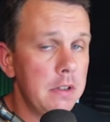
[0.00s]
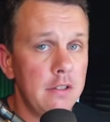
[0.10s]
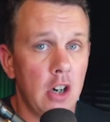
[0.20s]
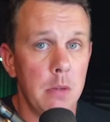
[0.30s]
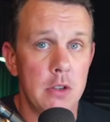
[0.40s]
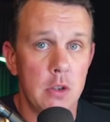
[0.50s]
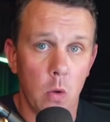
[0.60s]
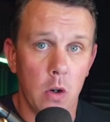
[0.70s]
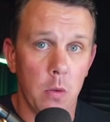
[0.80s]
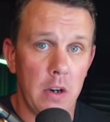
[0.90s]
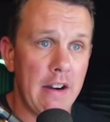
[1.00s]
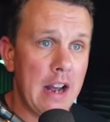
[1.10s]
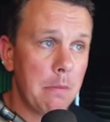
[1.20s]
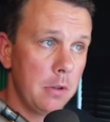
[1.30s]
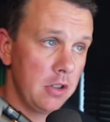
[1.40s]
environment to work with our
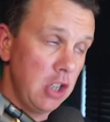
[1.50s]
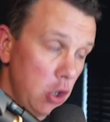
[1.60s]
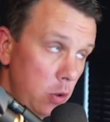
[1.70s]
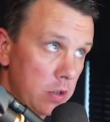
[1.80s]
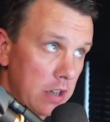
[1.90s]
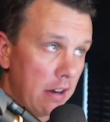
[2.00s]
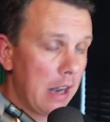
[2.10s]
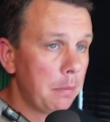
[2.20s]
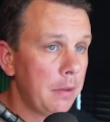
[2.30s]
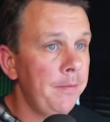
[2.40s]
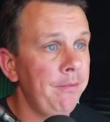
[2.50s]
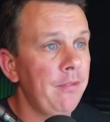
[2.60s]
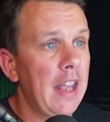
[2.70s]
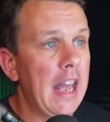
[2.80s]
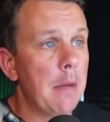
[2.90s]
app or to use our app,
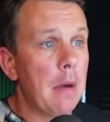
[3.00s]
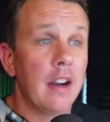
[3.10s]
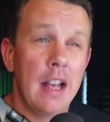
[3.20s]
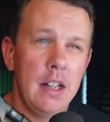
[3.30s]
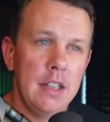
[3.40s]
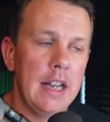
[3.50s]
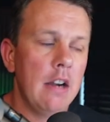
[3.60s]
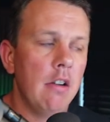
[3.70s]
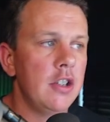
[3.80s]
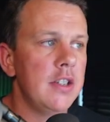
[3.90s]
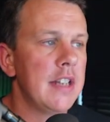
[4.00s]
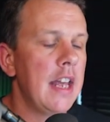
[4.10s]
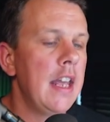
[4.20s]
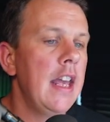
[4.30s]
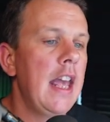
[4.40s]
um, our calculator, I should say.